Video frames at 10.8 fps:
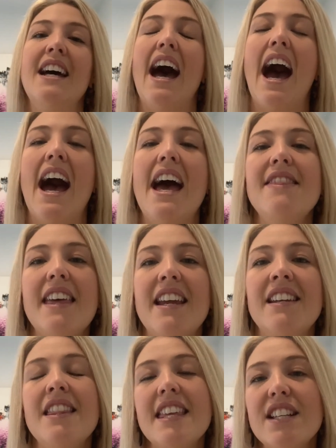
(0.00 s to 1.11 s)
And
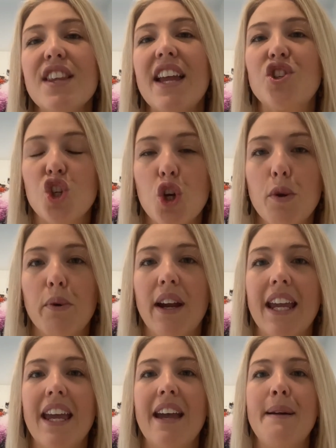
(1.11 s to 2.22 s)
then things like
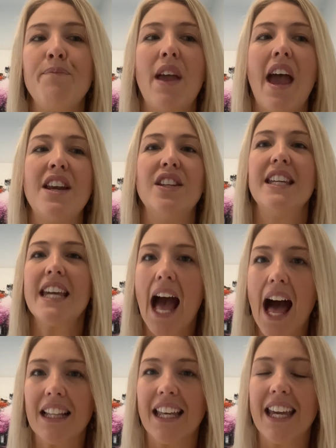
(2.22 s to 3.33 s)
turmeric and
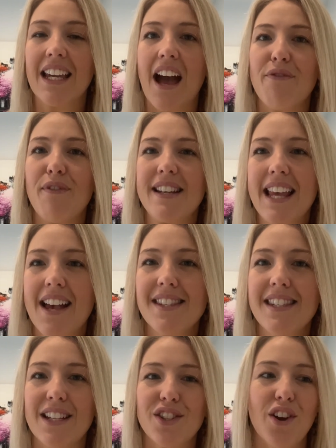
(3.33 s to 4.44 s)
garlic are
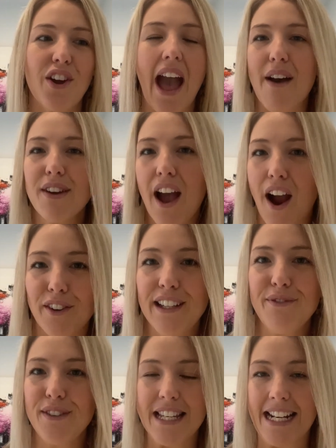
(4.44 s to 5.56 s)
fantastic. So have a curry
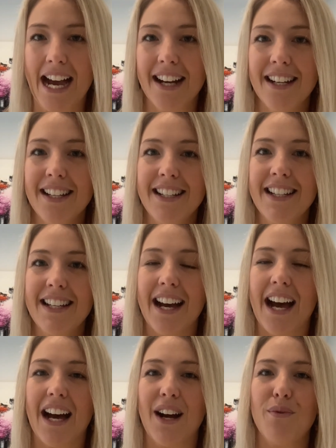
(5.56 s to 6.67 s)
for dinner,
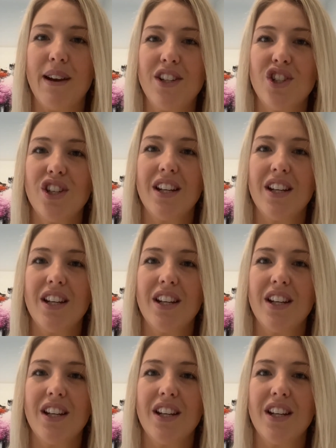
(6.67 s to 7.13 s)
which